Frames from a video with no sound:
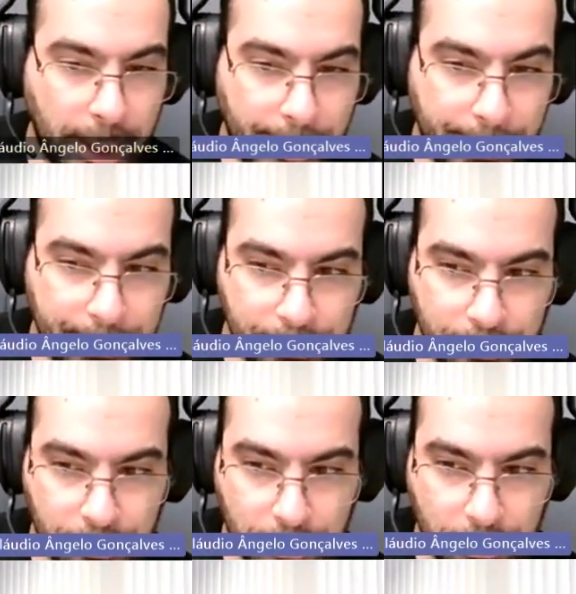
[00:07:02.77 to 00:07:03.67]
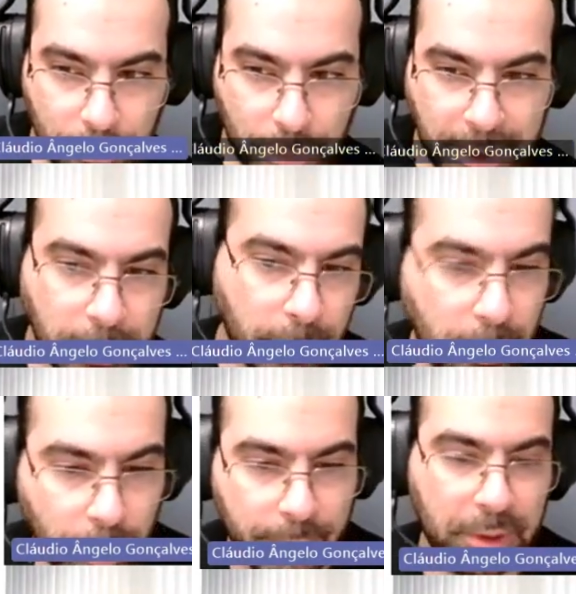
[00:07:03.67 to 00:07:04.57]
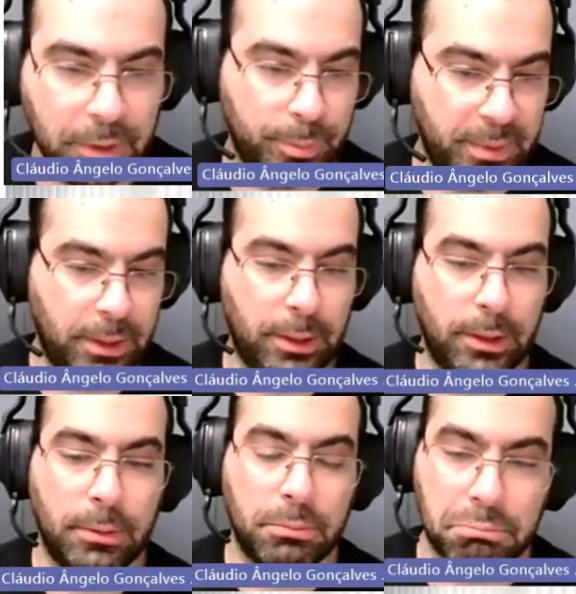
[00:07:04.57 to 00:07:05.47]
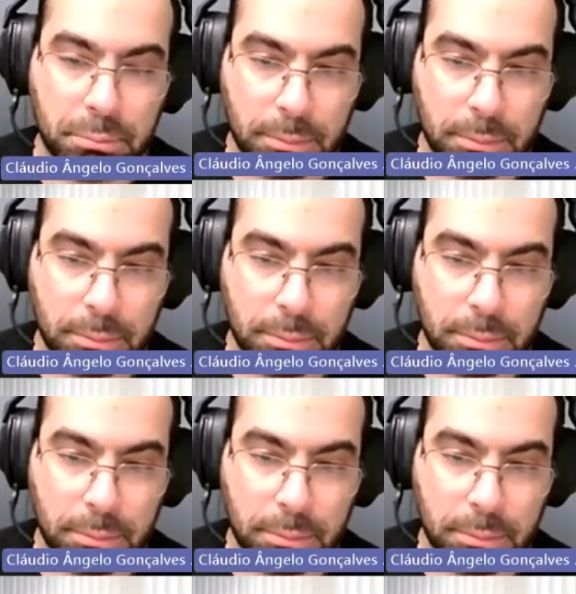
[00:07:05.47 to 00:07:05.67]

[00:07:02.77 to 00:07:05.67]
Um, Another requirement could be